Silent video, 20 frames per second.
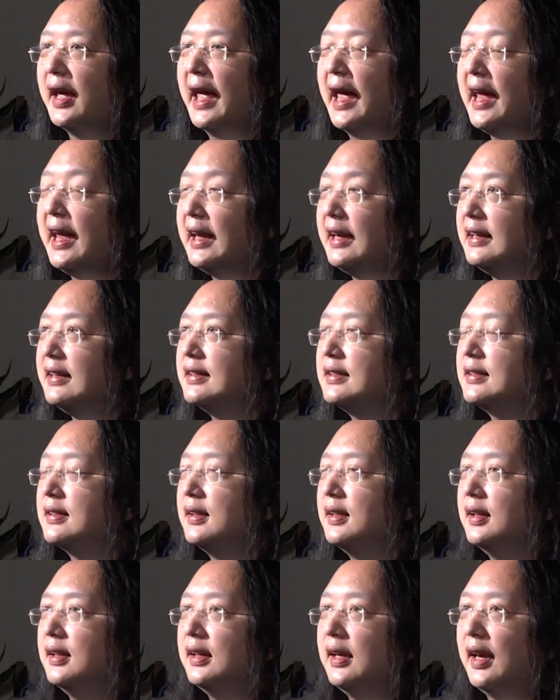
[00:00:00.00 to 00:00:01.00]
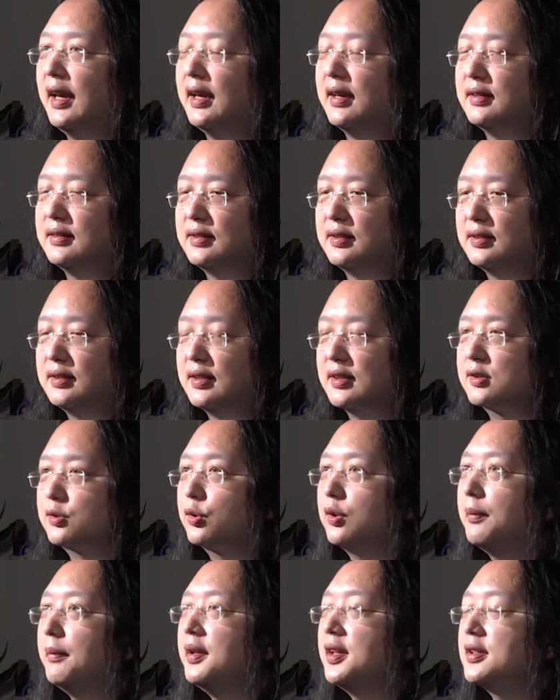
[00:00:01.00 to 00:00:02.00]
hate, and
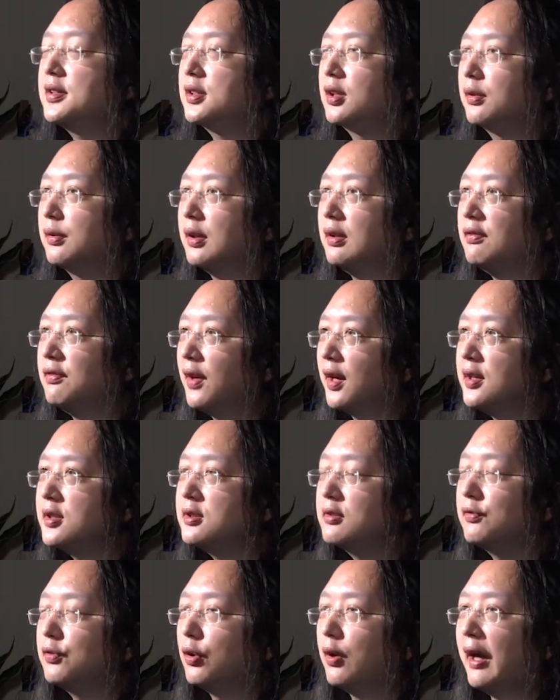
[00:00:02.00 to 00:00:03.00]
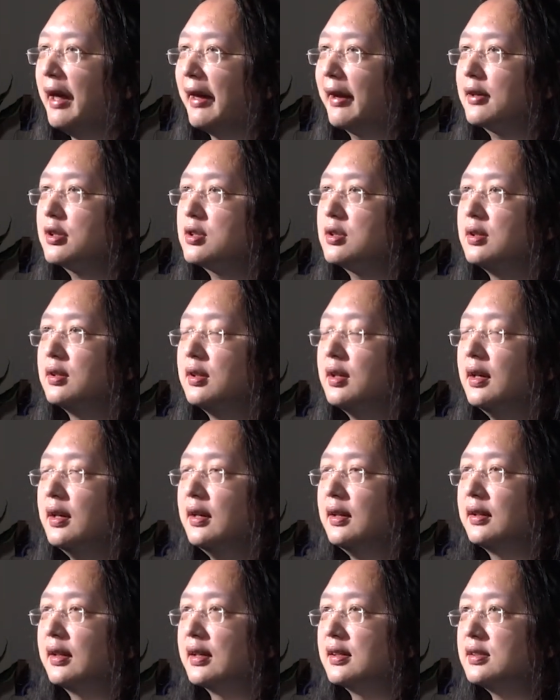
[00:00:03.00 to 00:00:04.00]
discriminatory, vengeful action
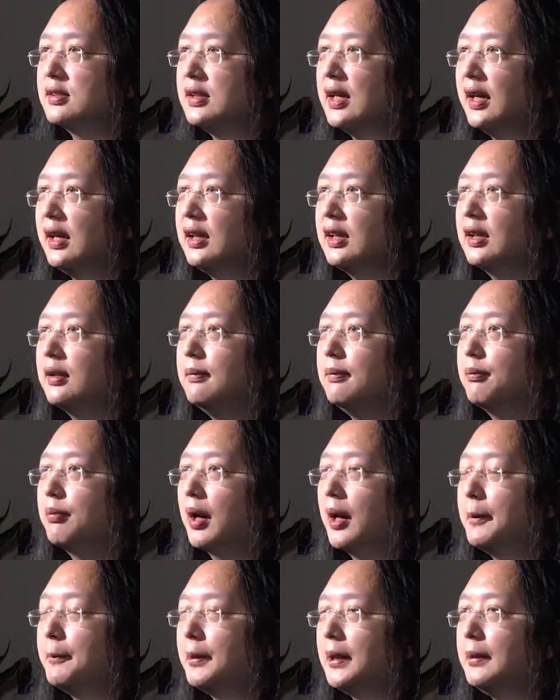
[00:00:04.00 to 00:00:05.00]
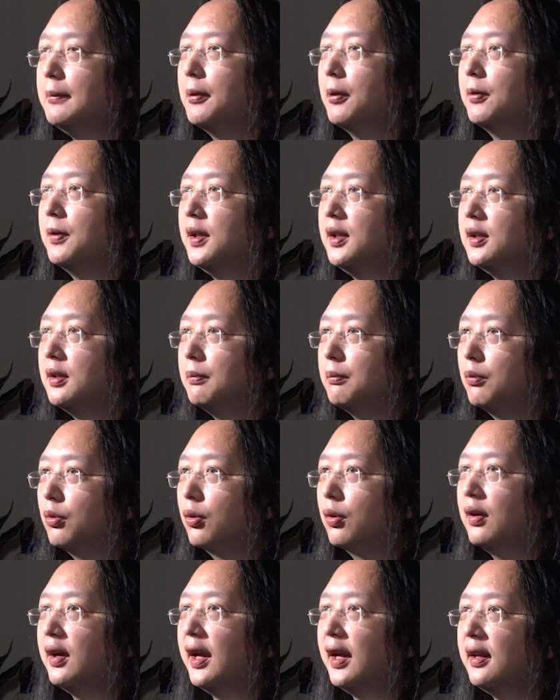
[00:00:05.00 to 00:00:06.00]
that's taken by people in the
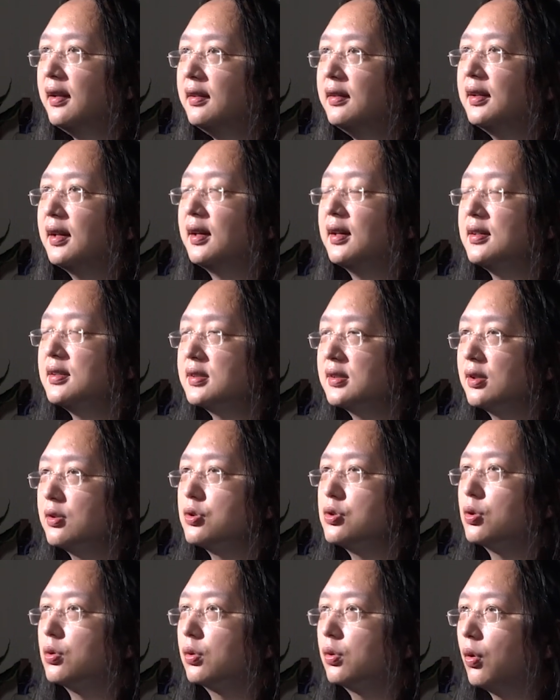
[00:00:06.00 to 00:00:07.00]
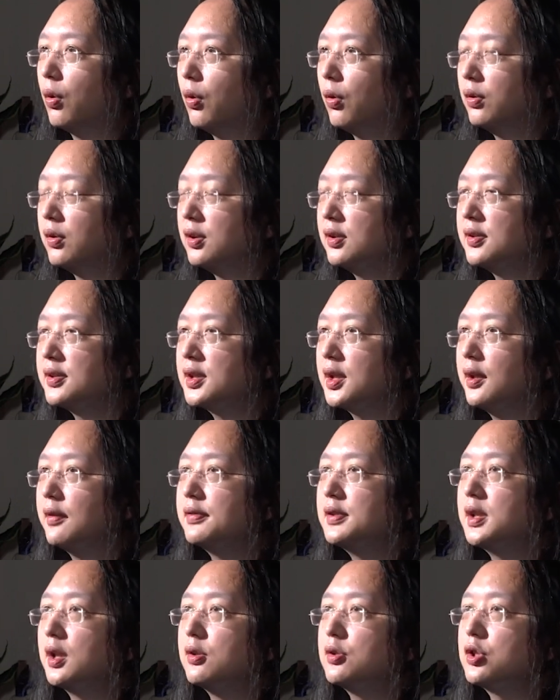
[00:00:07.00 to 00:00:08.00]
more anti-social corners of
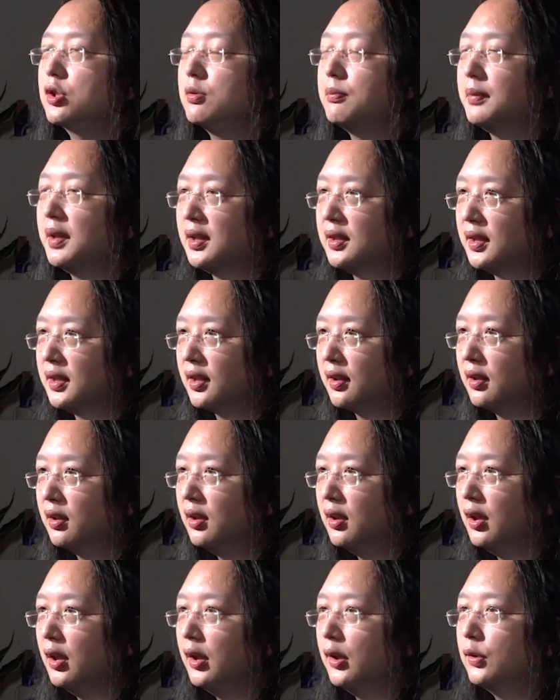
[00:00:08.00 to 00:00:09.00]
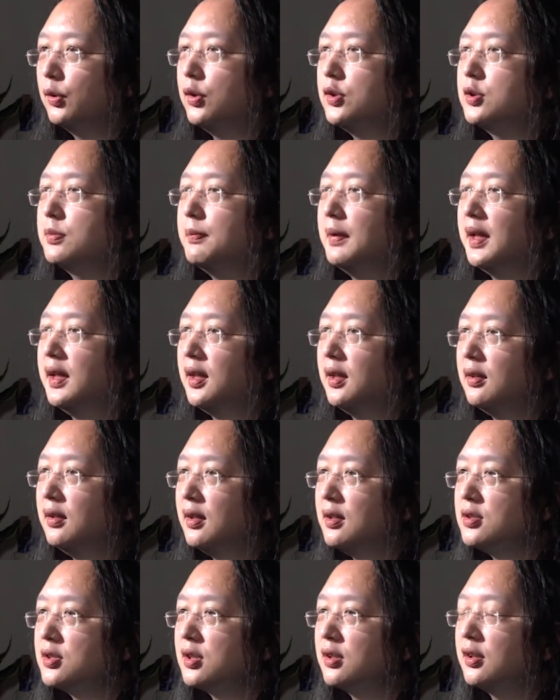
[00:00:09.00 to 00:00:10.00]
social media, which may
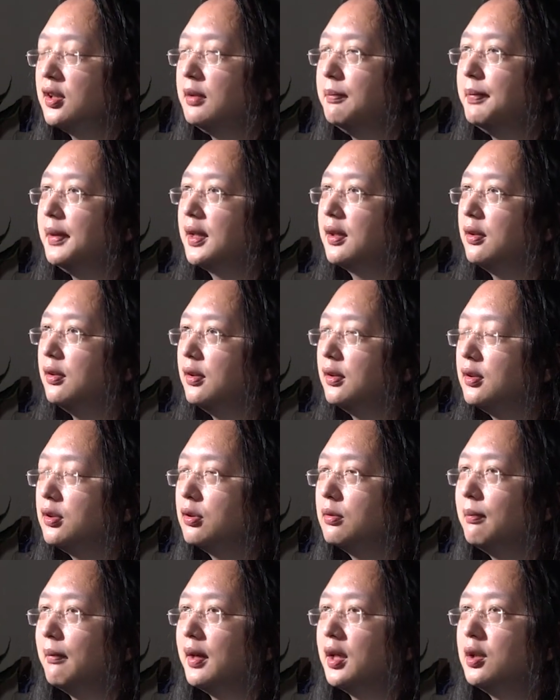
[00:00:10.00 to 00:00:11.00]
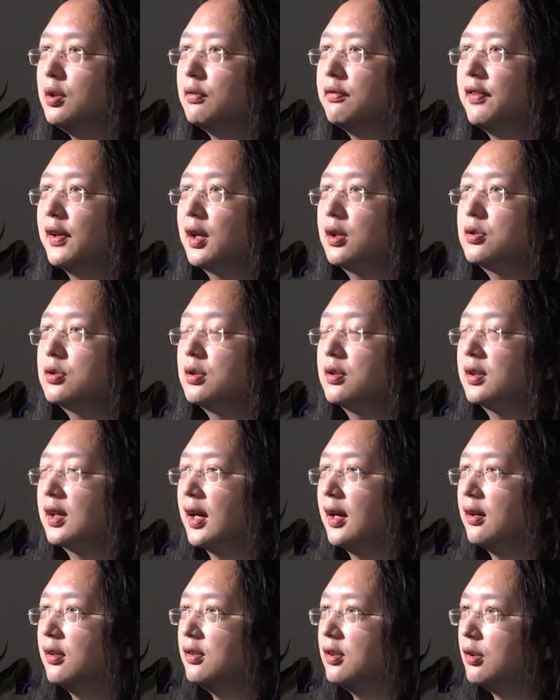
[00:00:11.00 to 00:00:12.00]
initially be good to manufacture
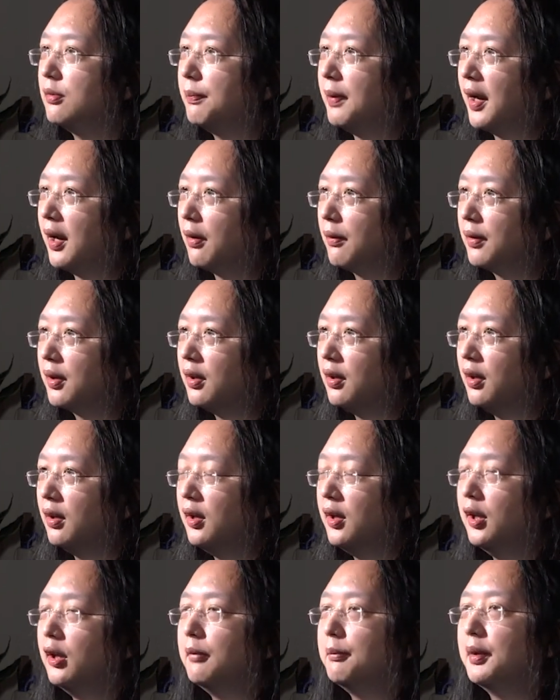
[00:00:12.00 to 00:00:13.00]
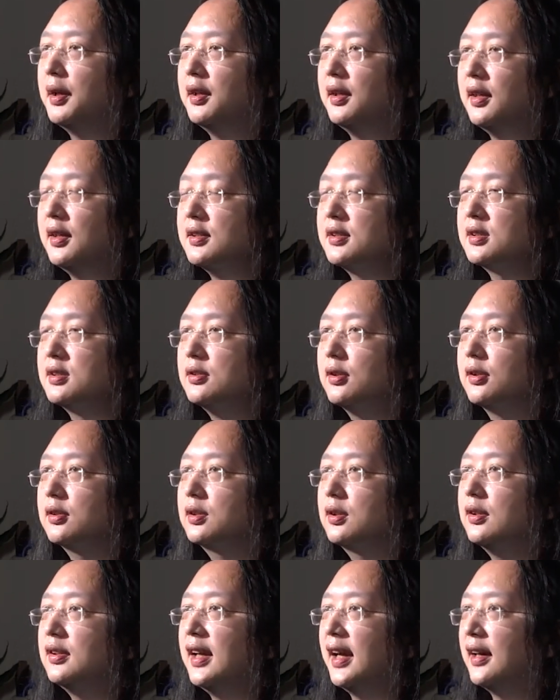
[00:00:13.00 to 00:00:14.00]
counterpower, but is
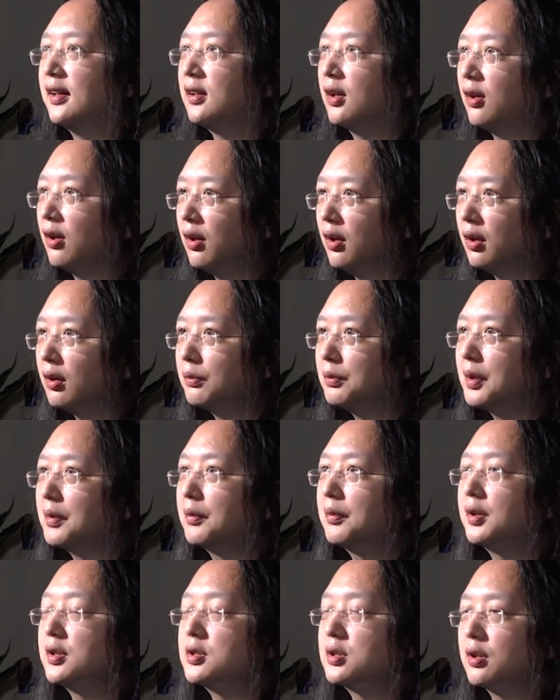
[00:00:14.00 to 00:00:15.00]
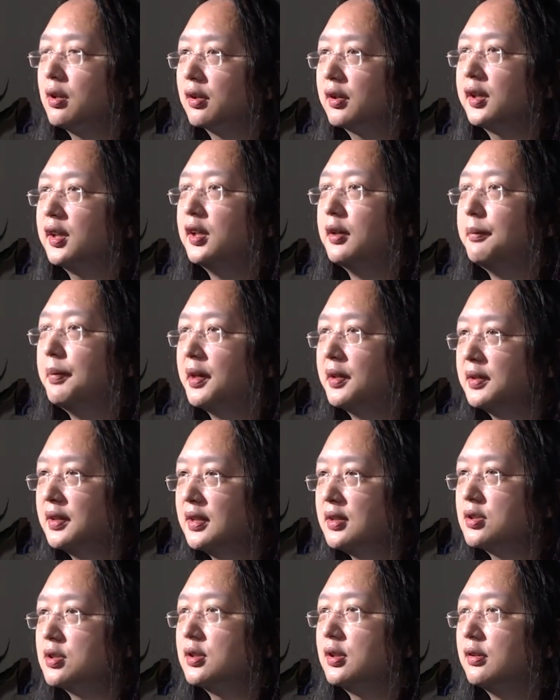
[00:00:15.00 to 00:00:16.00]
not good at all when we're talking about
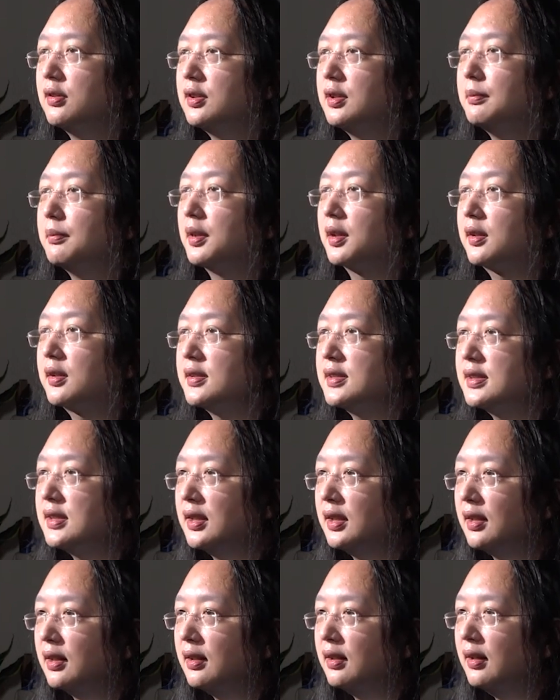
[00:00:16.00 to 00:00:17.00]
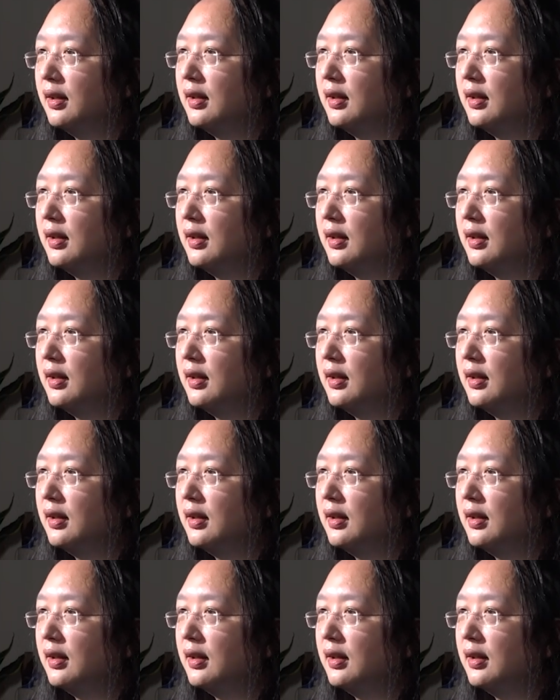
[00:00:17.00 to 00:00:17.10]
digital democracy.